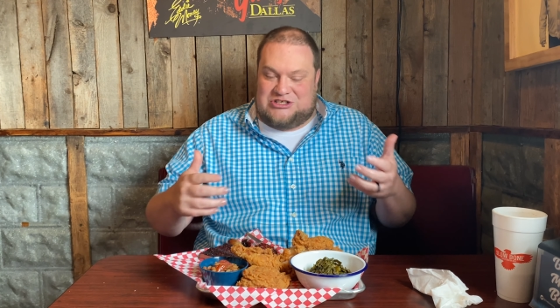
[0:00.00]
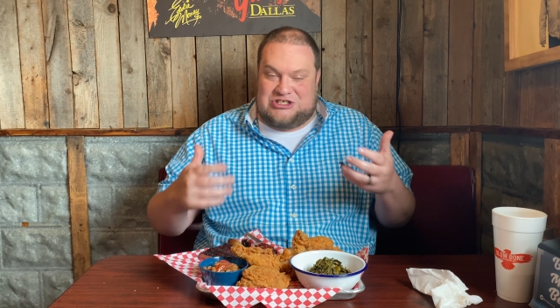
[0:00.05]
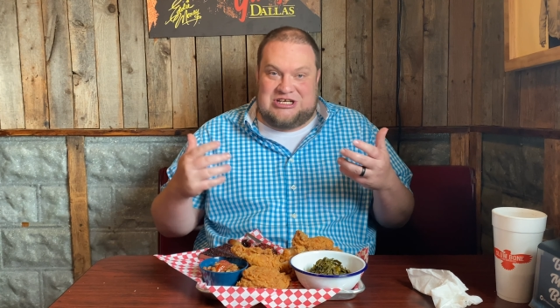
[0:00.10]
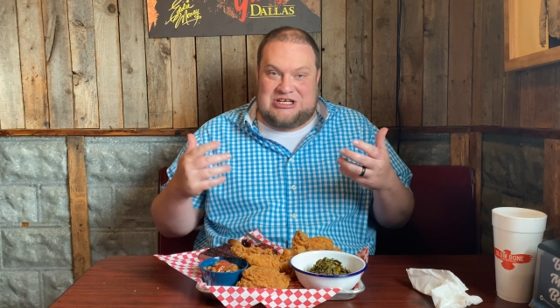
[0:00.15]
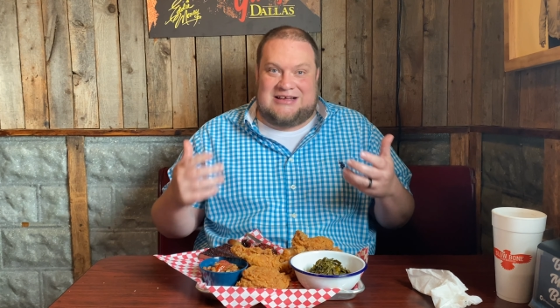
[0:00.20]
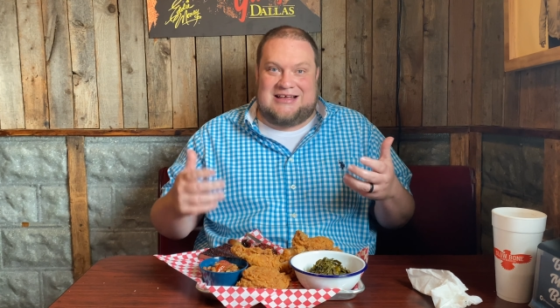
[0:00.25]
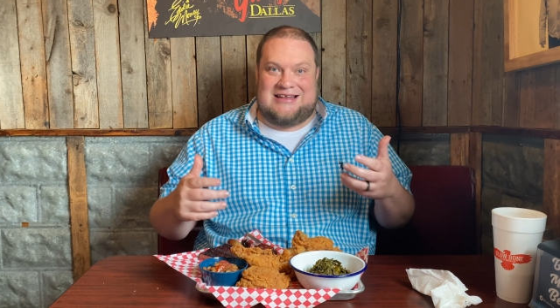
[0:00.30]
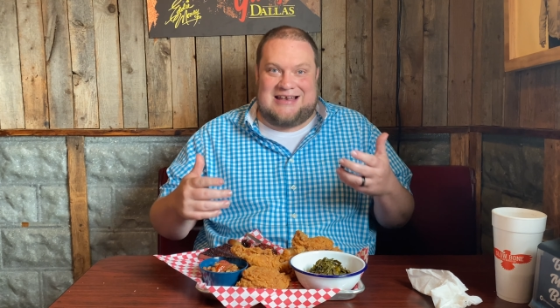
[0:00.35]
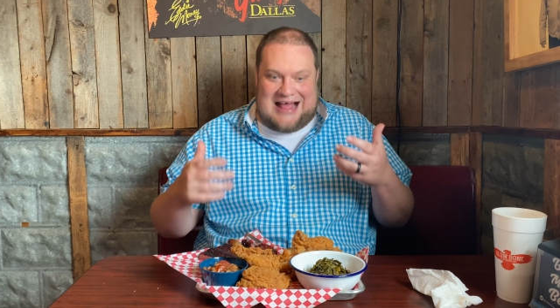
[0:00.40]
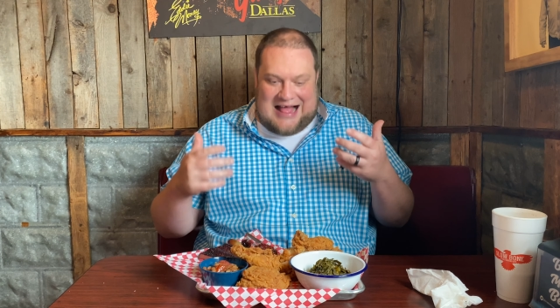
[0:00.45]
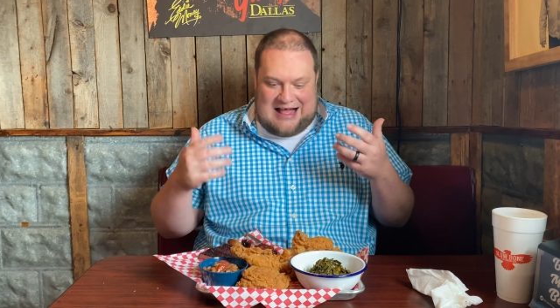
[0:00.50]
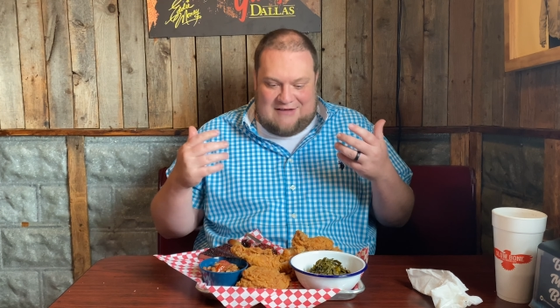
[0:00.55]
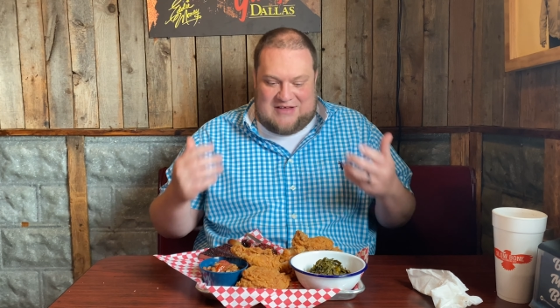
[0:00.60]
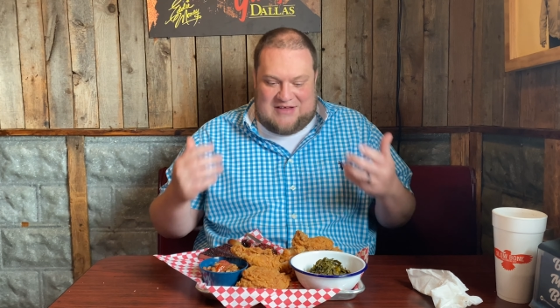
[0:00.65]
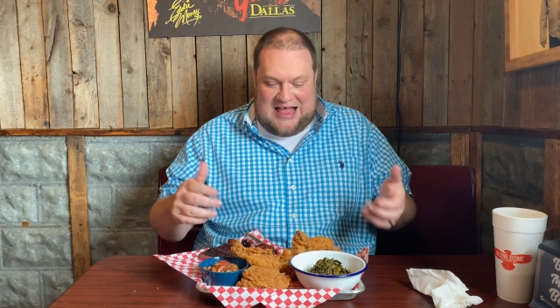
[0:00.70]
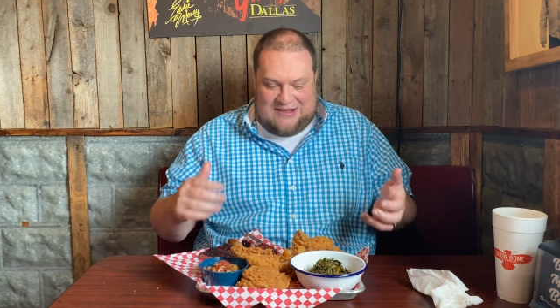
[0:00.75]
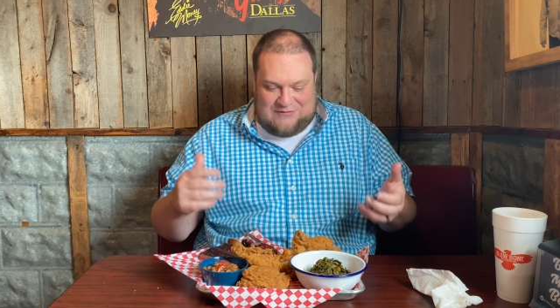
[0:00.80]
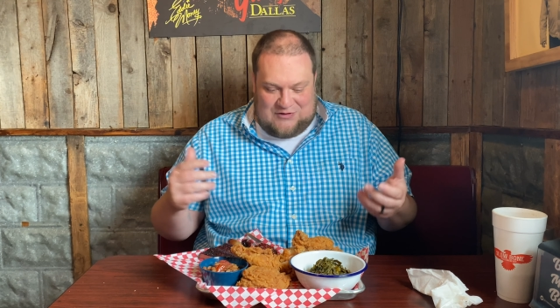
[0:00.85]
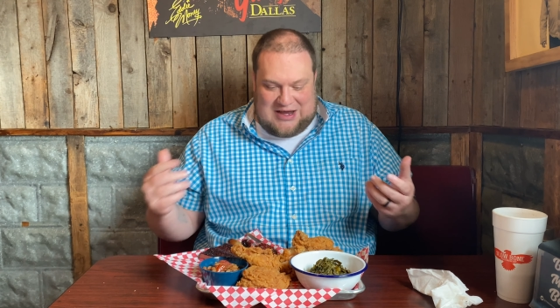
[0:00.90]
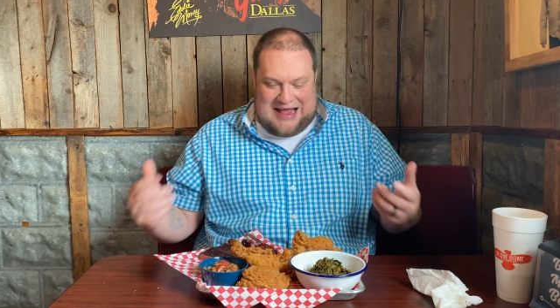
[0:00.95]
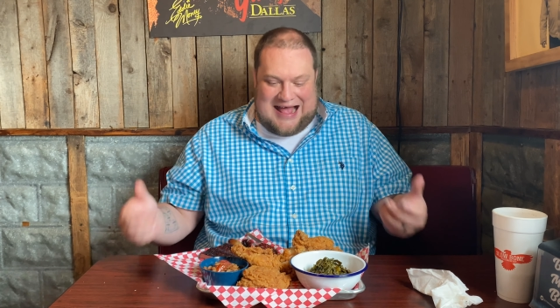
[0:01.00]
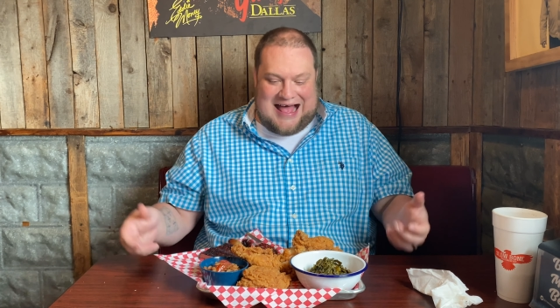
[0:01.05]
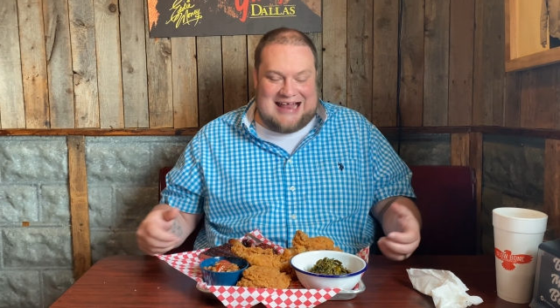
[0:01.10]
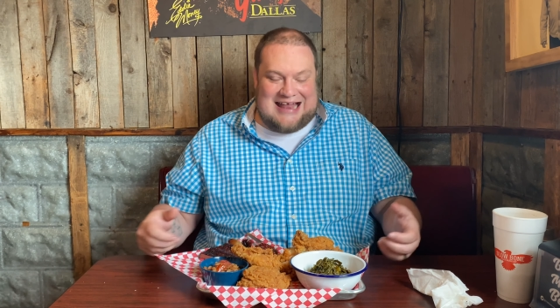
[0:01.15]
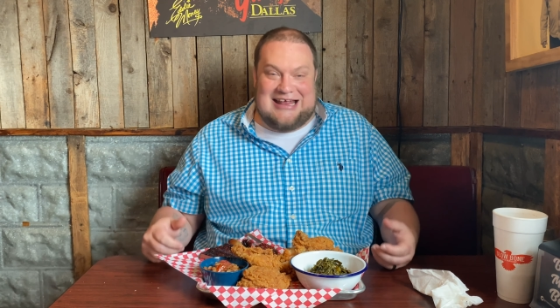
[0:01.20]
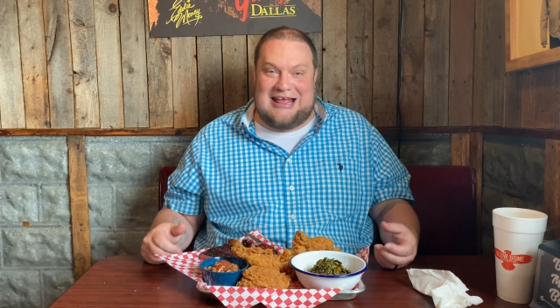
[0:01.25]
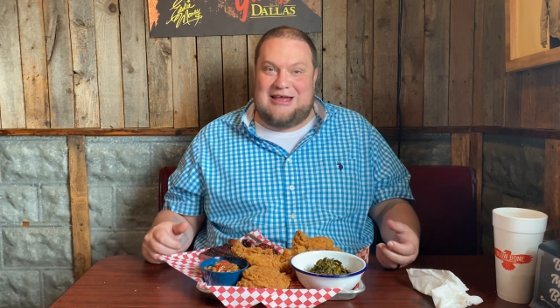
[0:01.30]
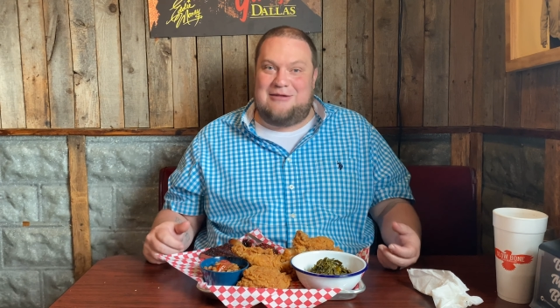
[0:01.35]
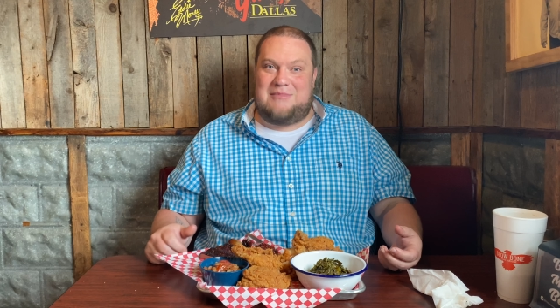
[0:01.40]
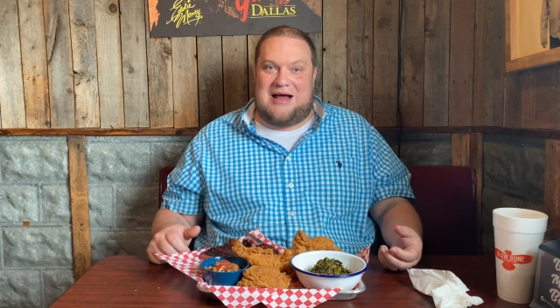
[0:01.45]
chicken I've ever had
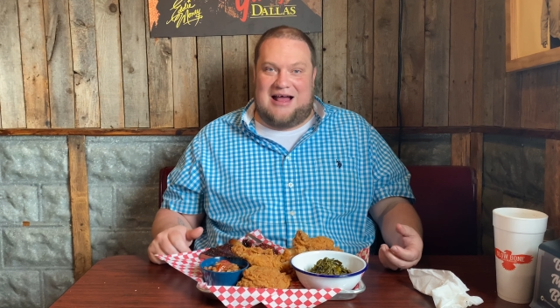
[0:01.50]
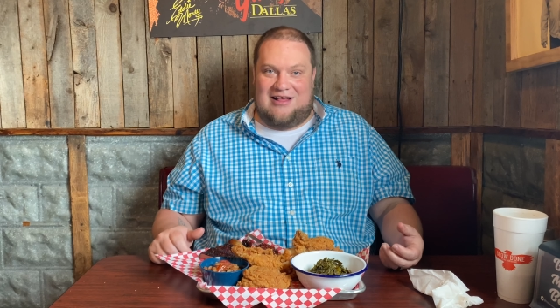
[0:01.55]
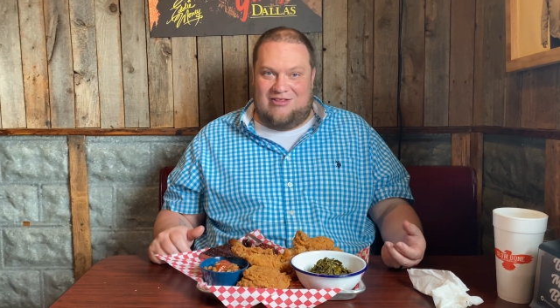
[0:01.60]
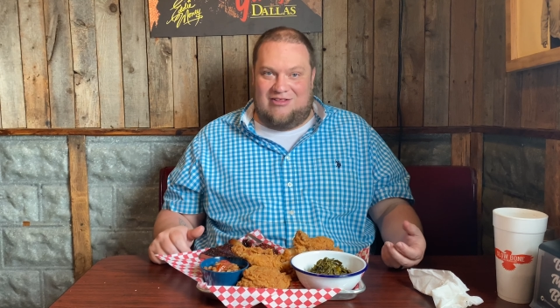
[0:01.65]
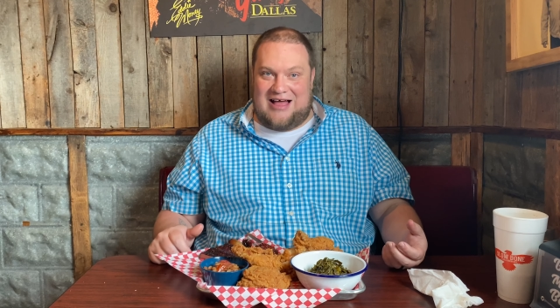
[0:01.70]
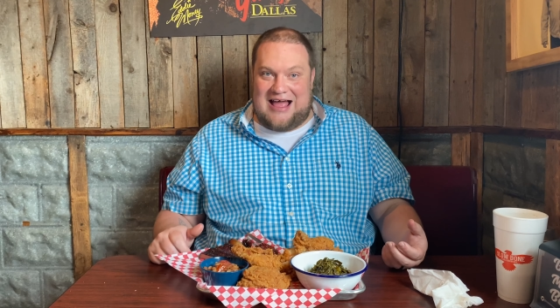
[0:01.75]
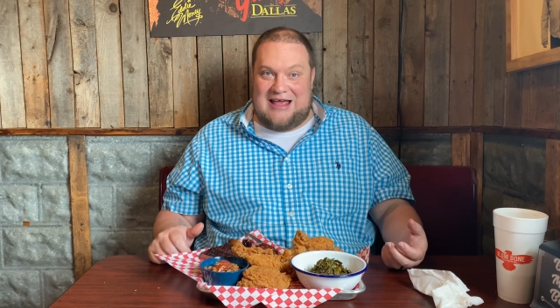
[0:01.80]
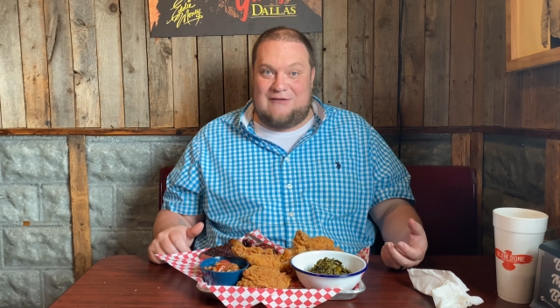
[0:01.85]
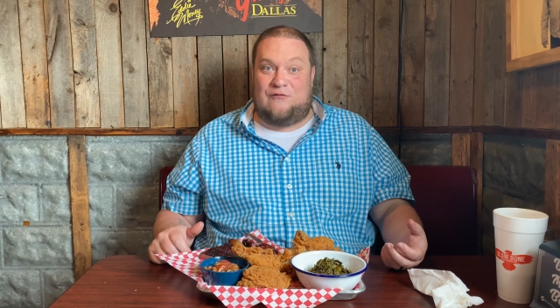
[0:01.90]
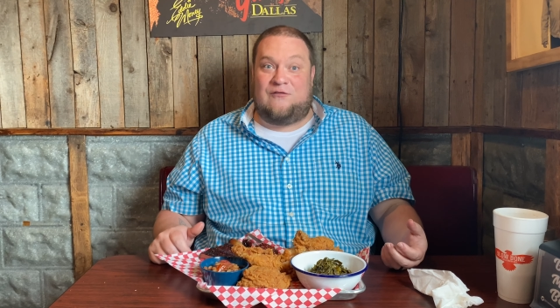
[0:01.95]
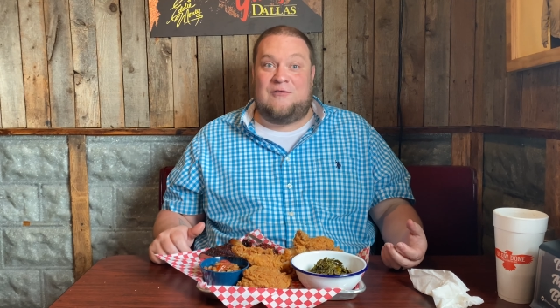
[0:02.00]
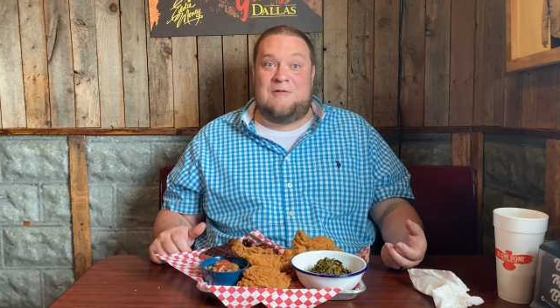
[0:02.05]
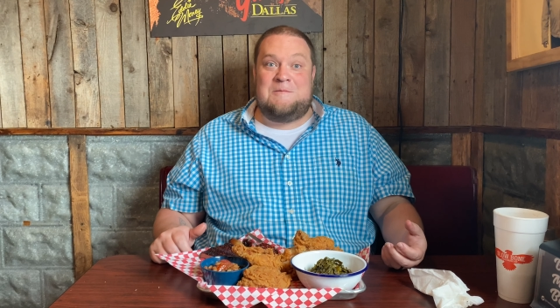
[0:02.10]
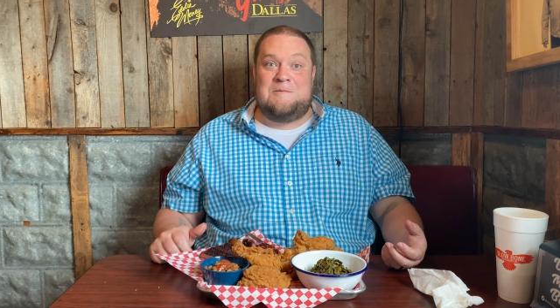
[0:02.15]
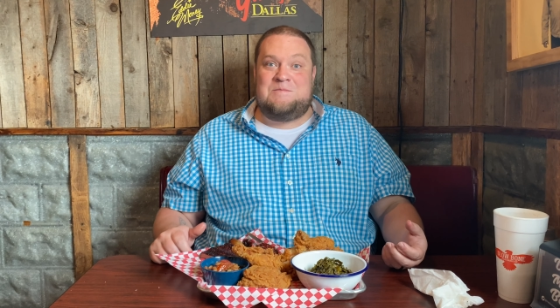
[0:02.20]
in my life.